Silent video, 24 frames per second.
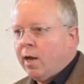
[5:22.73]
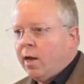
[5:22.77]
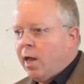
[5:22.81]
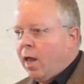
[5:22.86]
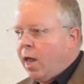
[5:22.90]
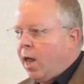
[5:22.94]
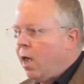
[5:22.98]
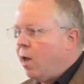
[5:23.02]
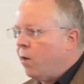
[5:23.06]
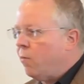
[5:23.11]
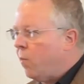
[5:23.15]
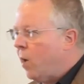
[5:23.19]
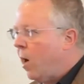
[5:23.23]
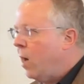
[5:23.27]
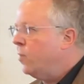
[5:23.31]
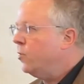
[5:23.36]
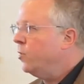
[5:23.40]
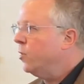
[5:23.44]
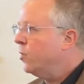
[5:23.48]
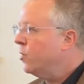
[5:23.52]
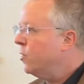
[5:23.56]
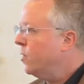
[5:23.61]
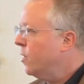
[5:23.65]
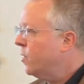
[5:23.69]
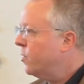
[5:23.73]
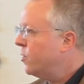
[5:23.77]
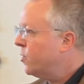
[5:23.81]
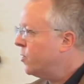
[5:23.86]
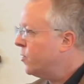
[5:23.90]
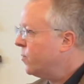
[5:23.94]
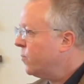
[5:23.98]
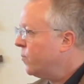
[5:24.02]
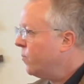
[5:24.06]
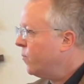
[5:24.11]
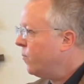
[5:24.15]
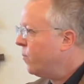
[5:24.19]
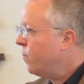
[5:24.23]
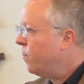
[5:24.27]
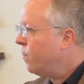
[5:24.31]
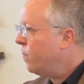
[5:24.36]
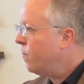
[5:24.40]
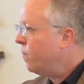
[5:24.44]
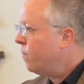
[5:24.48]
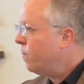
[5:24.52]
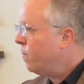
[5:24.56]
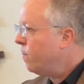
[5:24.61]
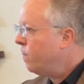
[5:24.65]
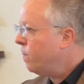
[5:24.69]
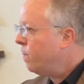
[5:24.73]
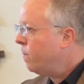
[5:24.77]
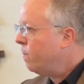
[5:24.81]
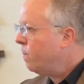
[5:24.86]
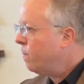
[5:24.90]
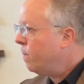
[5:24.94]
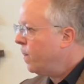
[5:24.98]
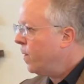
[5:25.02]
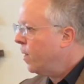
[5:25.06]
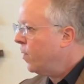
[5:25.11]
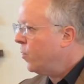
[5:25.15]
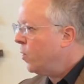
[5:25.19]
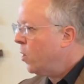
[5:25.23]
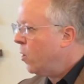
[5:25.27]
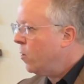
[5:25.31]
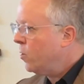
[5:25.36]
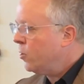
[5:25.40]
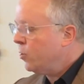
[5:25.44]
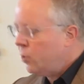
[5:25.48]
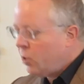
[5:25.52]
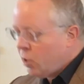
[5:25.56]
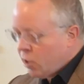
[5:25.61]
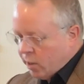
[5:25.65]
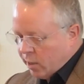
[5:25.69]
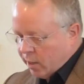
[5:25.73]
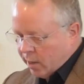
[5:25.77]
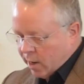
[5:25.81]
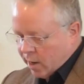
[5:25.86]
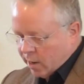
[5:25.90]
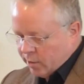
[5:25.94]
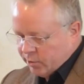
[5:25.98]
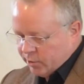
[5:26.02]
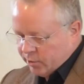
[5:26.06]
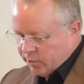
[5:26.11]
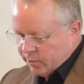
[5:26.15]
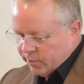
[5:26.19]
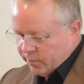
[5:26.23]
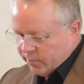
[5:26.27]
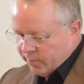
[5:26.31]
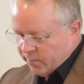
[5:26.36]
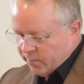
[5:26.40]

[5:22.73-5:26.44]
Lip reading: and righteousness, that there is good in us.